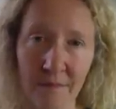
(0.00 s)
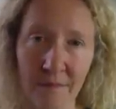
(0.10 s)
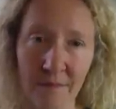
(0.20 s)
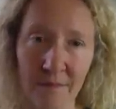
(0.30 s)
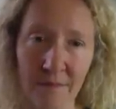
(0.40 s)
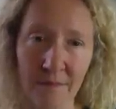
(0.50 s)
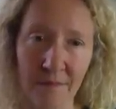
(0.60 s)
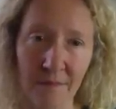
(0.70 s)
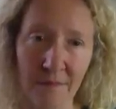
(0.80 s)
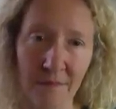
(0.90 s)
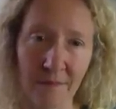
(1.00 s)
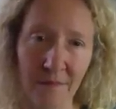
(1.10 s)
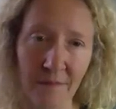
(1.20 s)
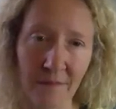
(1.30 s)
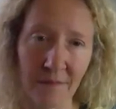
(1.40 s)

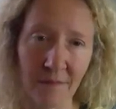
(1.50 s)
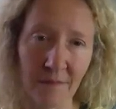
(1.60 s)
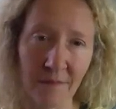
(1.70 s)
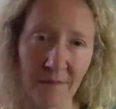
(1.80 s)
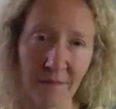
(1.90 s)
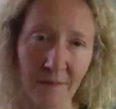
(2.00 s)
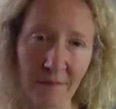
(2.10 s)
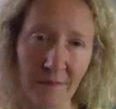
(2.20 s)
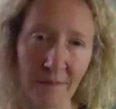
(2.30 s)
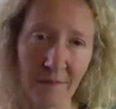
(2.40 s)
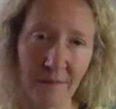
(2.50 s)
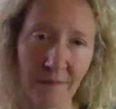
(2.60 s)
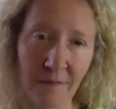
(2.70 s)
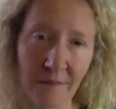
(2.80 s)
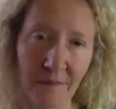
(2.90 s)

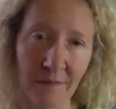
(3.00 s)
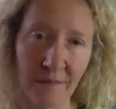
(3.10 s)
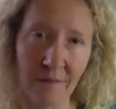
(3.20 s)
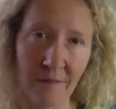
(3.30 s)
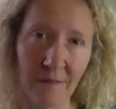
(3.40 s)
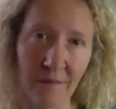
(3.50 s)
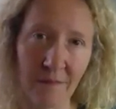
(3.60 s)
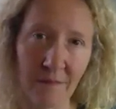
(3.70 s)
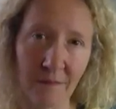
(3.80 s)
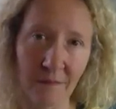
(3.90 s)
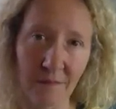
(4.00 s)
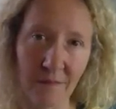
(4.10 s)
[no speech]